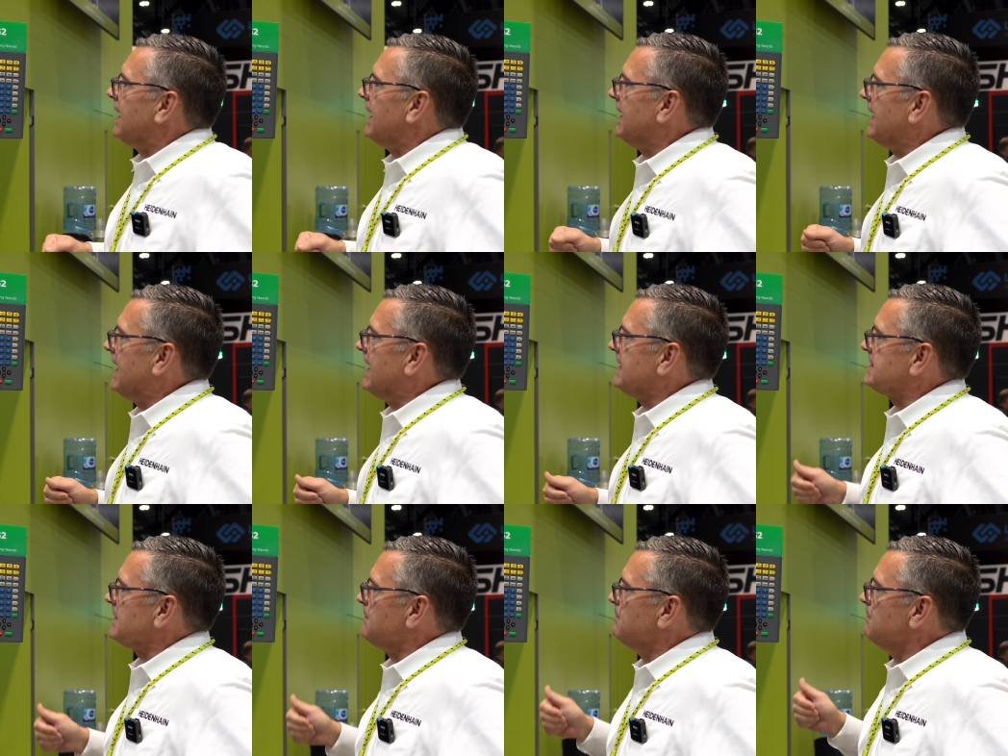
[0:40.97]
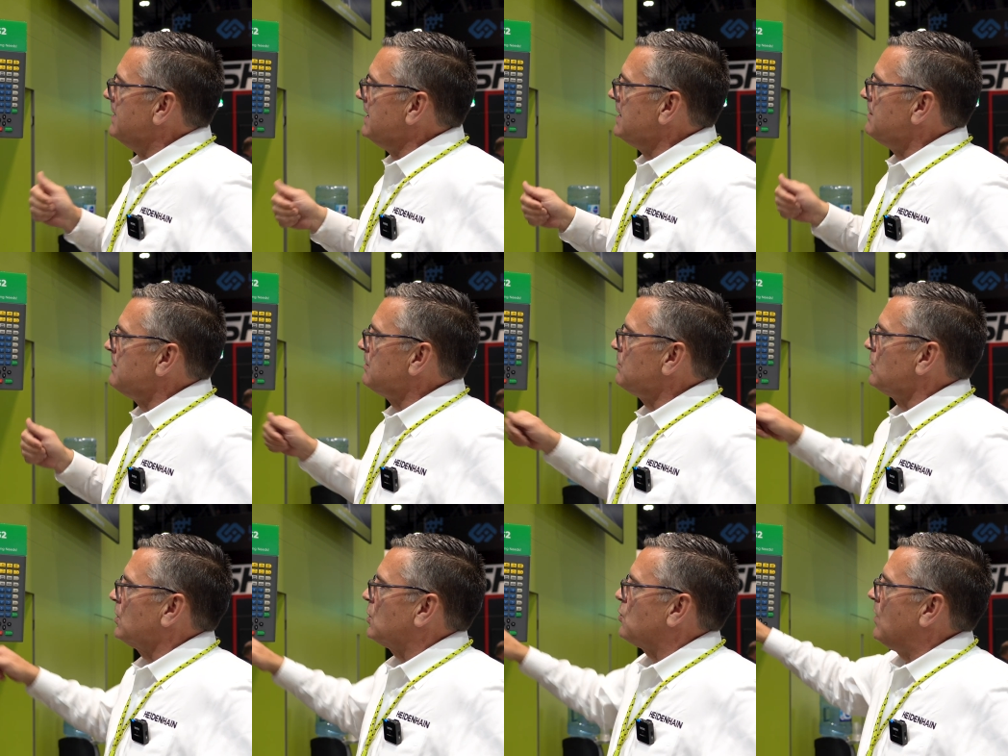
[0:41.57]
And as a
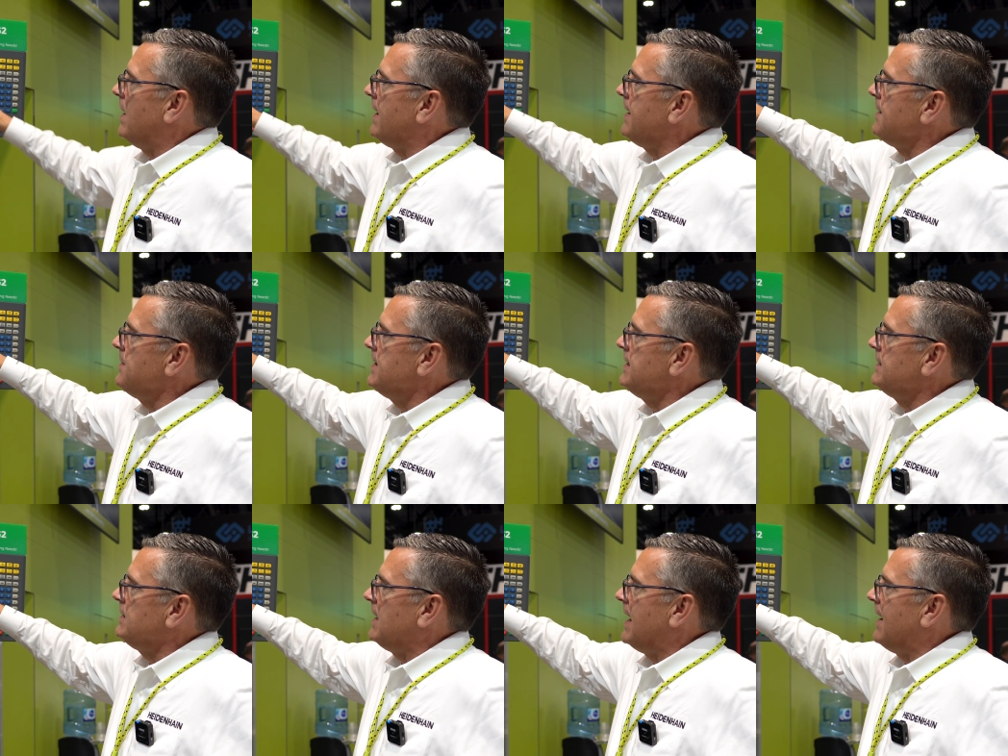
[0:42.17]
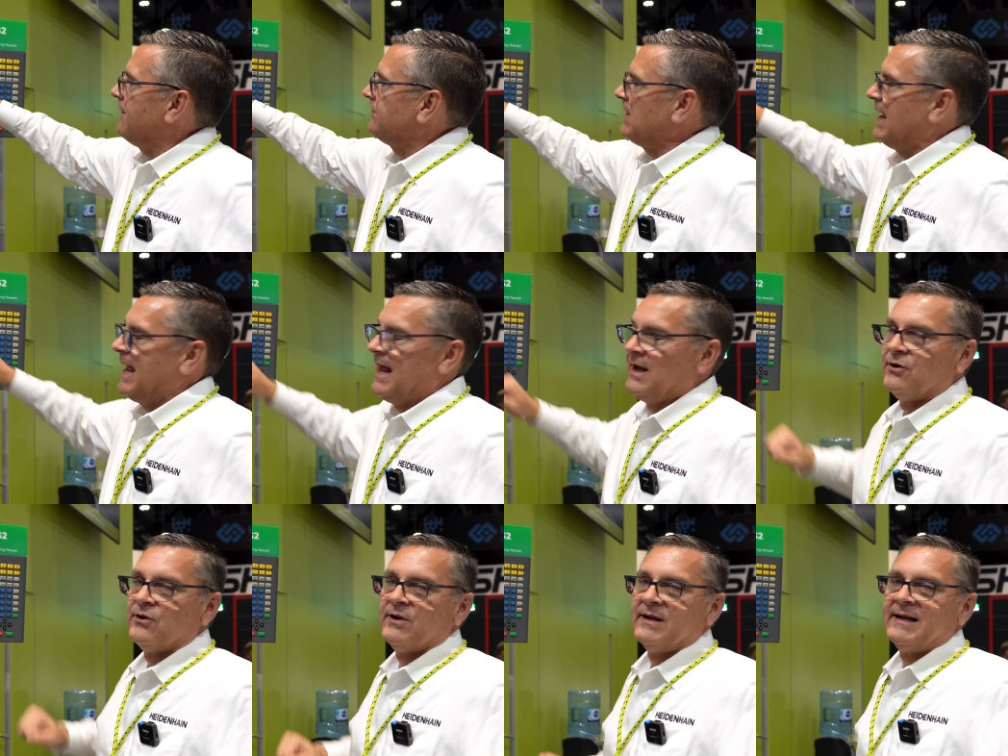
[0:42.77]
minimum requirement, you have to
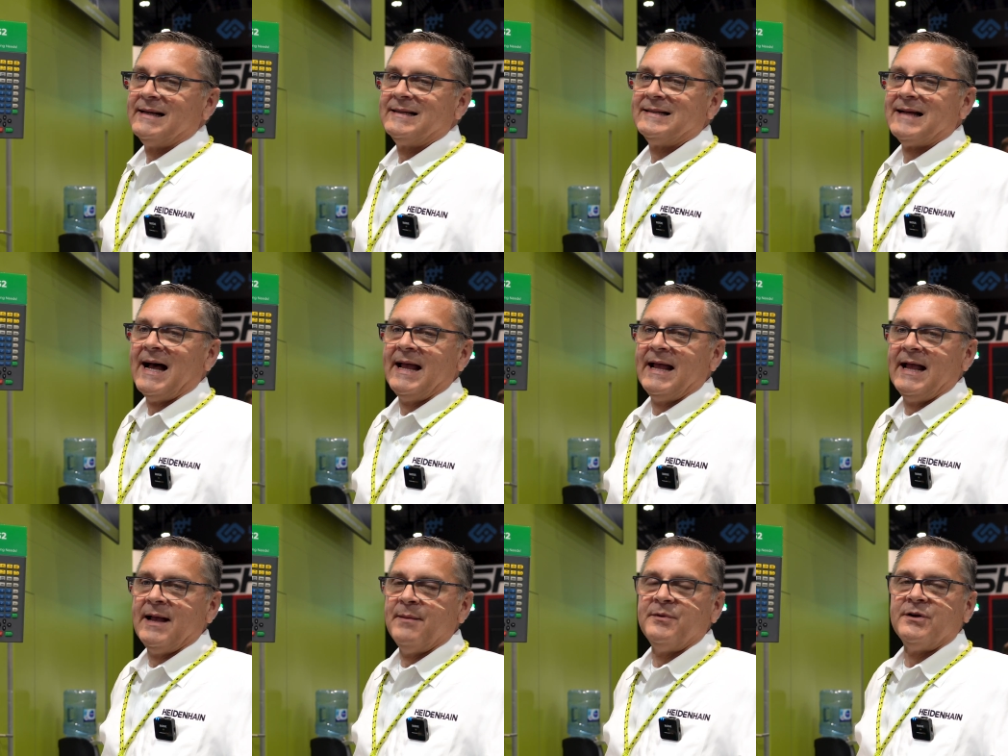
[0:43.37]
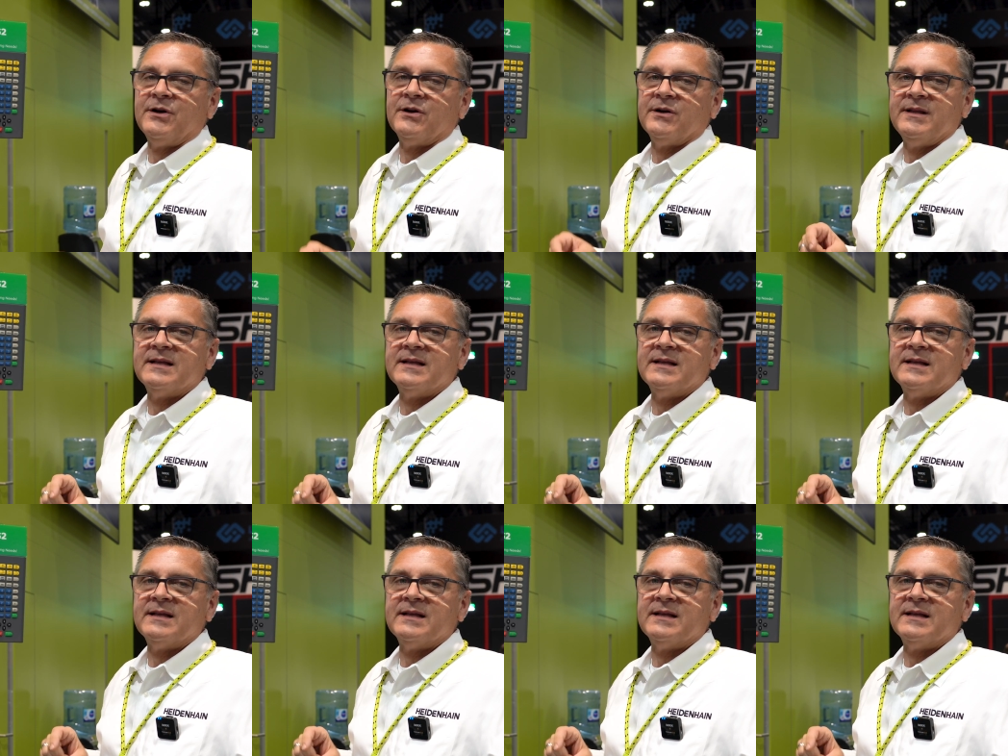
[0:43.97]
enter in a diameter.